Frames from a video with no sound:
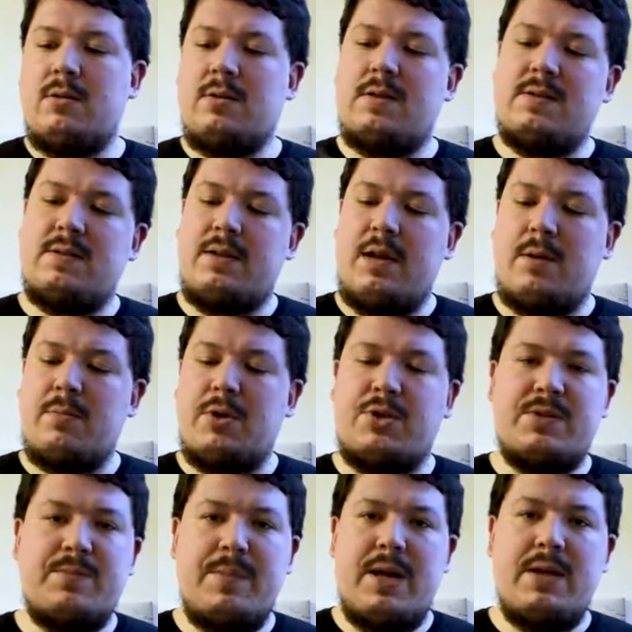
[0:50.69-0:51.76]
Doesn't take
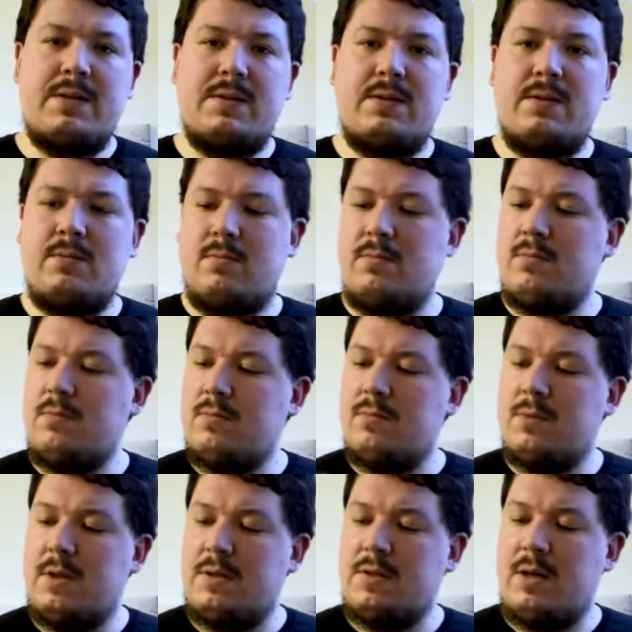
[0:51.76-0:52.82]
much space,
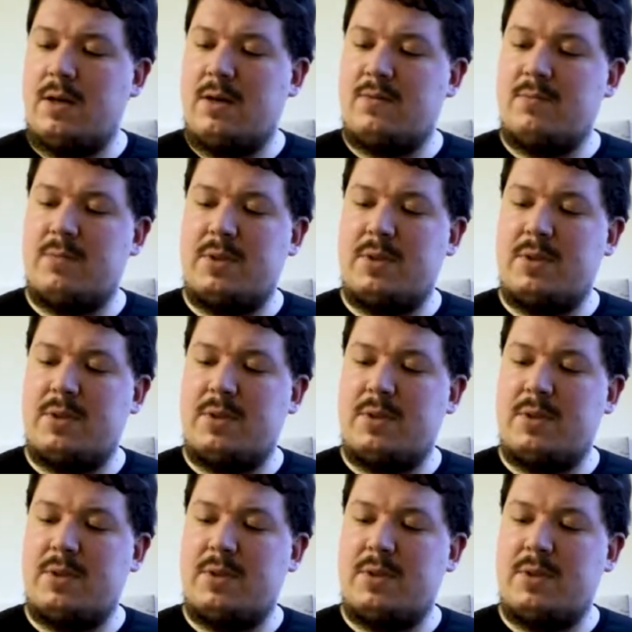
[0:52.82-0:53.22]
doesn't have